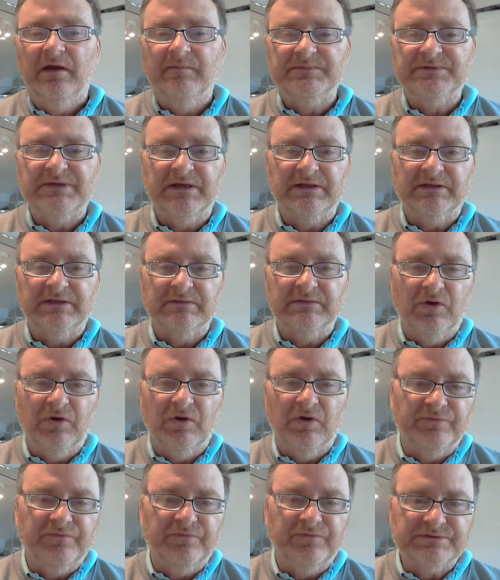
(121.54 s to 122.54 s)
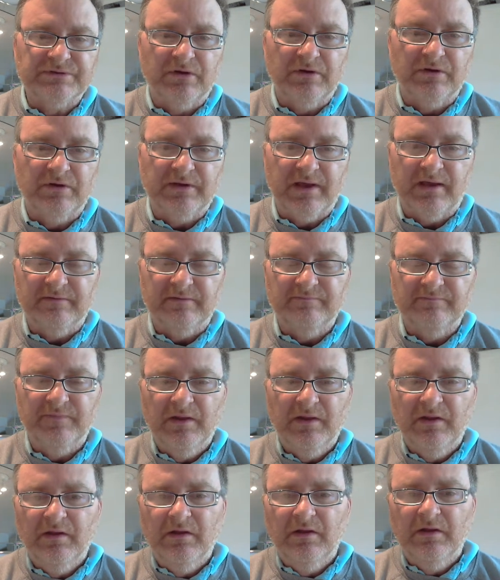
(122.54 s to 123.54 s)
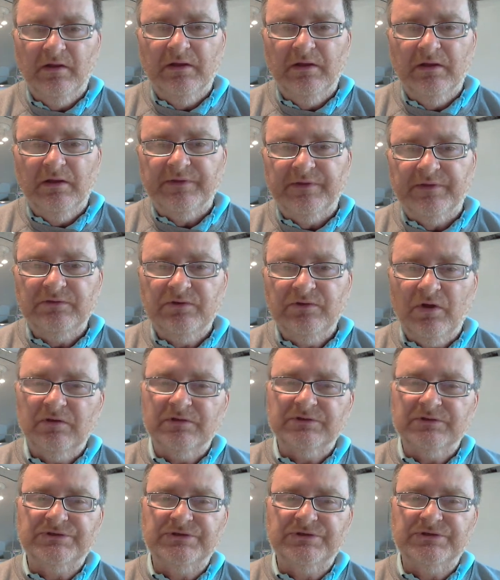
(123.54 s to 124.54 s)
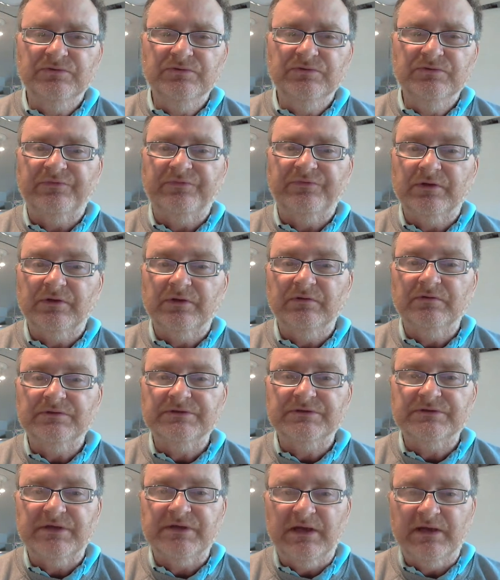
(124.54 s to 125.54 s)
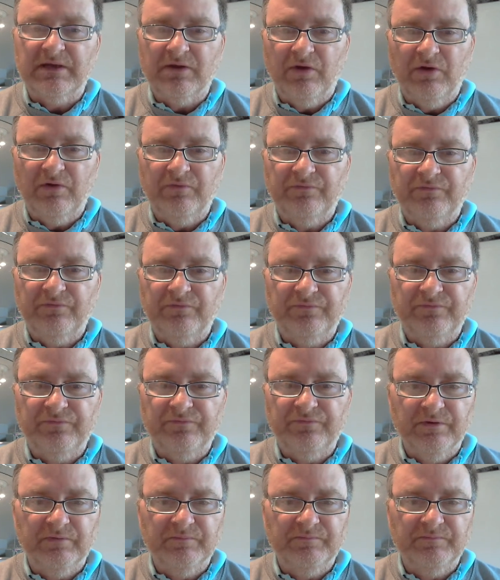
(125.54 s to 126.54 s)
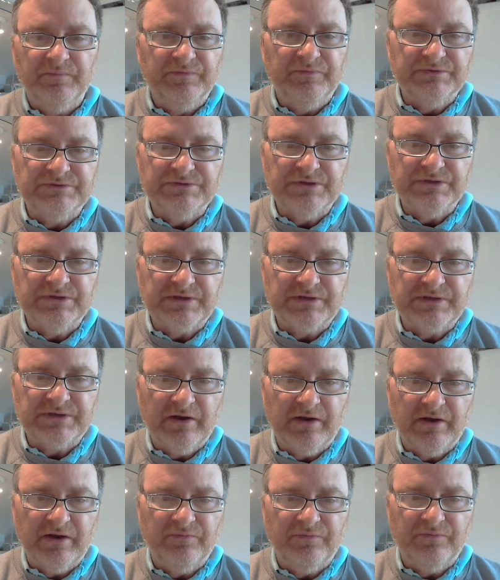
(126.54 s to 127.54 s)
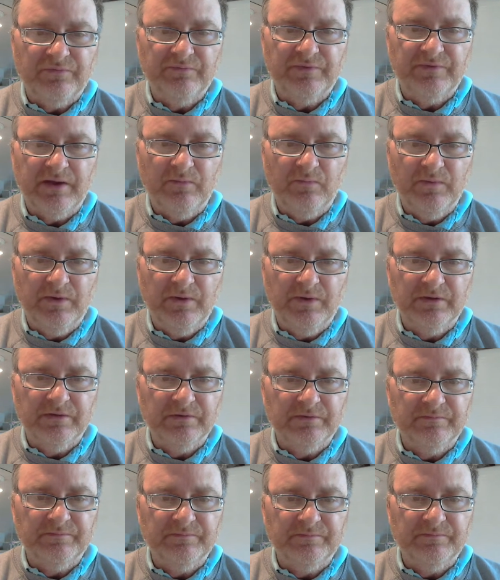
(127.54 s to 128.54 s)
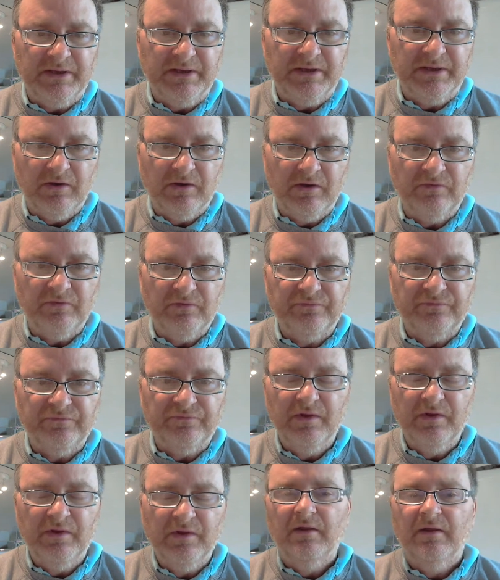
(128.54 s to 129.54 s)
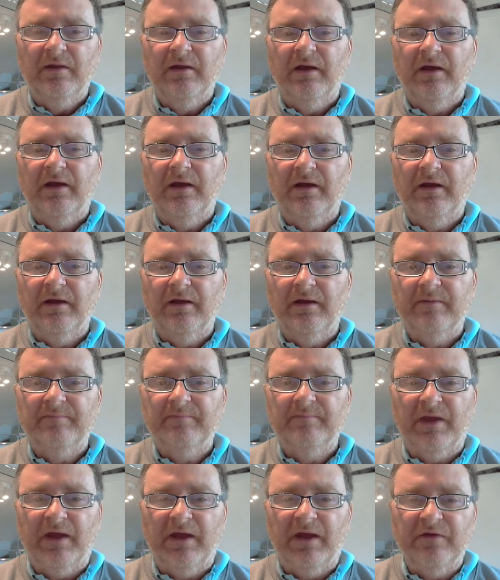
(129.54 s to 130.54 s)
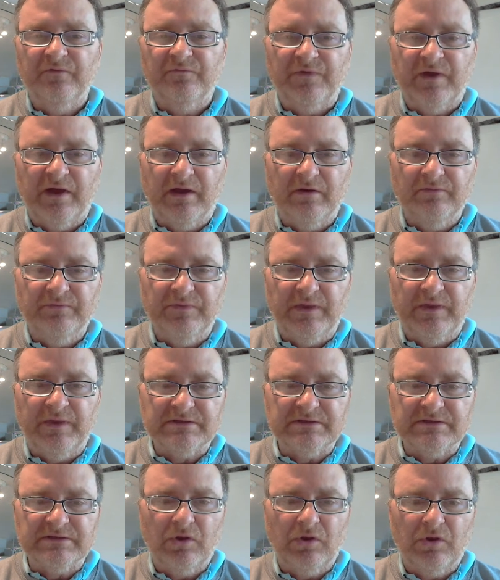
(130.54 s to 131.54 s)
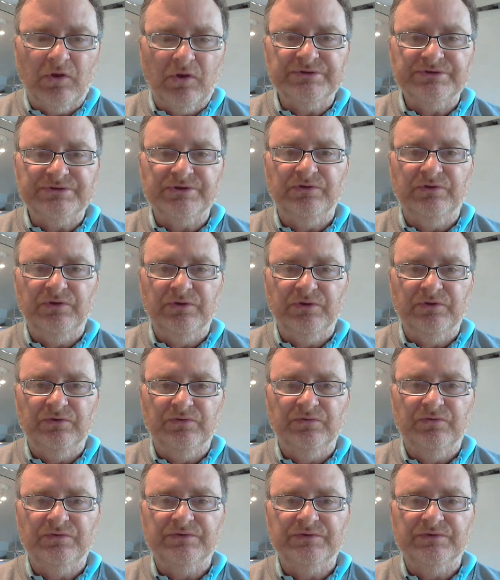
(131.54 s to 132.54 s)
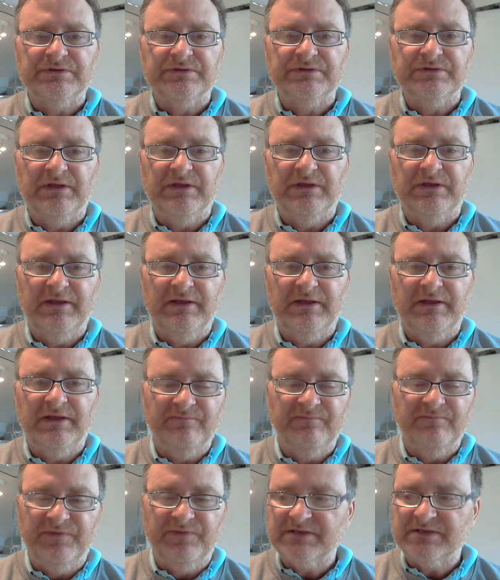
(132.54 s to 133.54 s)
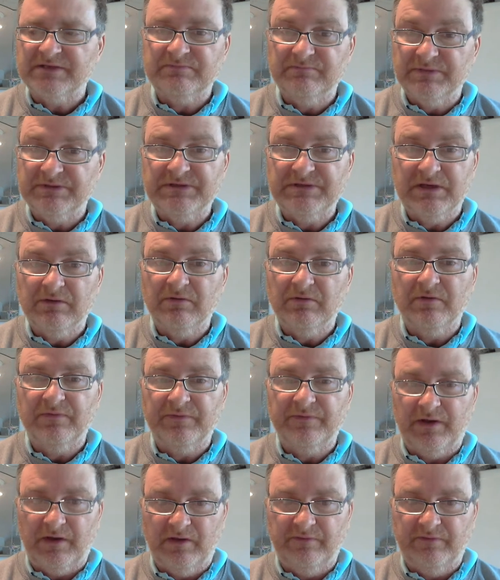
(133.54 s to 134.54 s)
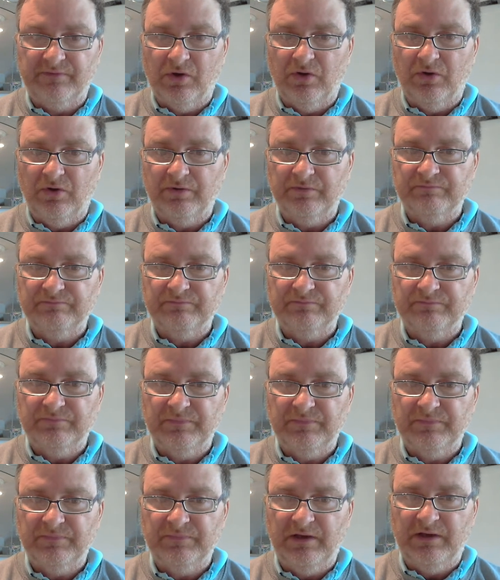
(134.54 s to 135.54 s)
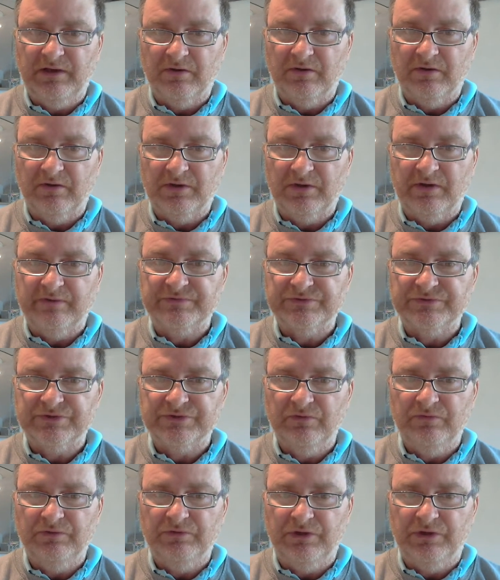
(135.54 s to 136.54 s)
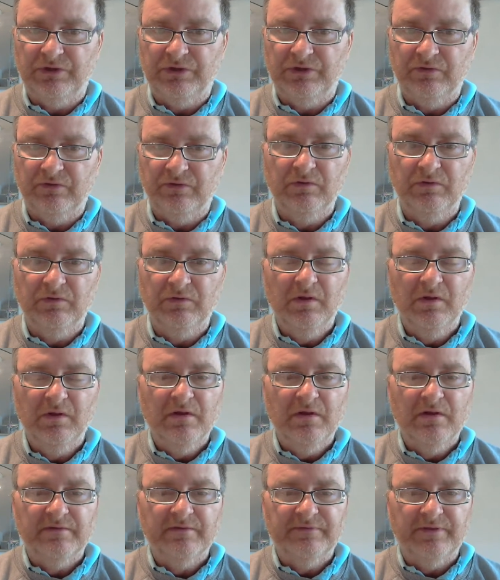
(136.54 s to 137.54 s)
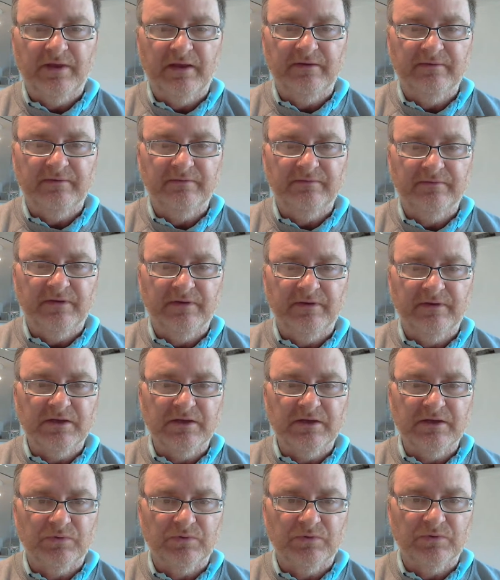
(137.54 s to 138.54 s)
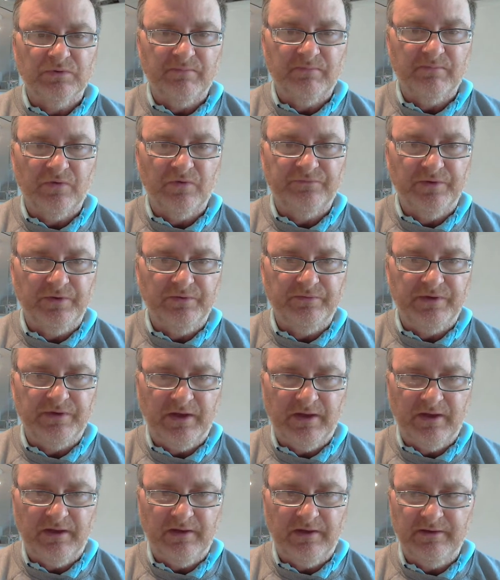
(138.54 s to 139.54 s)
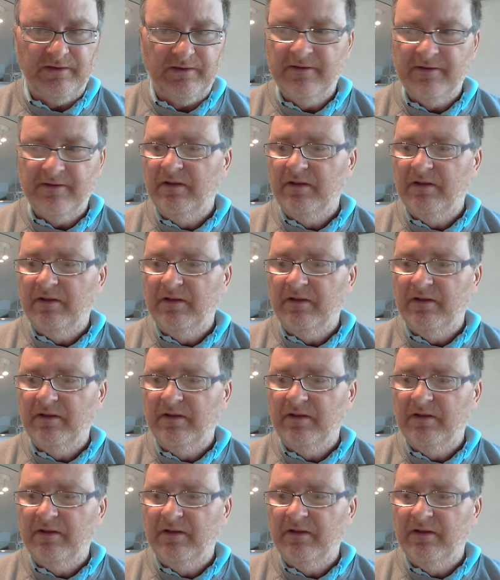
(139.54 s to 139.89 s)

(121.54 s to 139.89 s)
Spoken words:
Take them off and start again. They're not too difficult to take off if you're just careful. They will peel off. I have found that as long as you use this material that I've got here and that I've shown you, then the nails will come off okay.